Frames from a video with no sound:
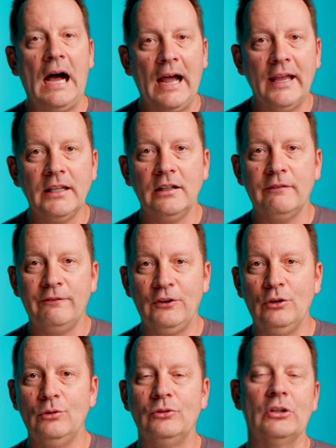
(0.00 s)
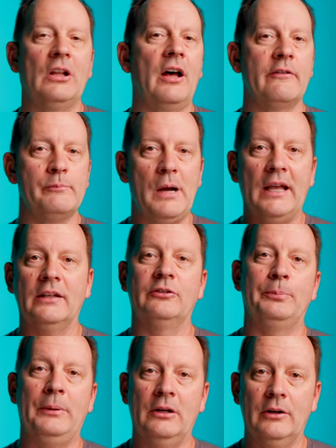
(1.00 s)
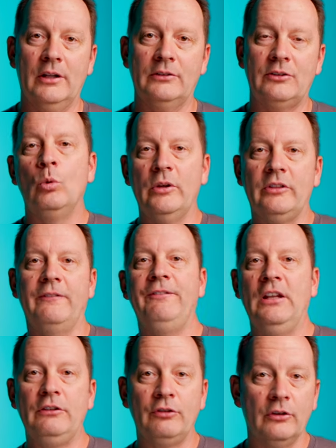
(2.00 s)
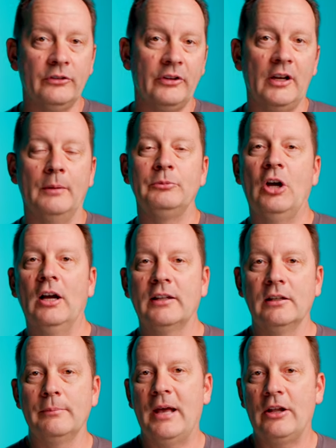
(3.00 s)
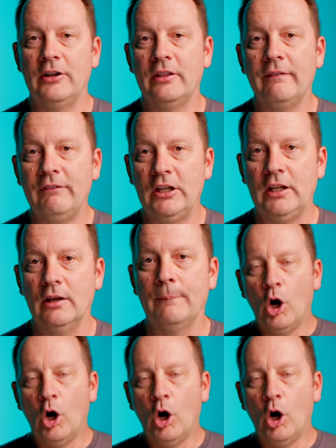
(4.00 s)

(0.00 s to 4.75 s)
I infuse a lot of my experience with the features that I'm talking about in the video.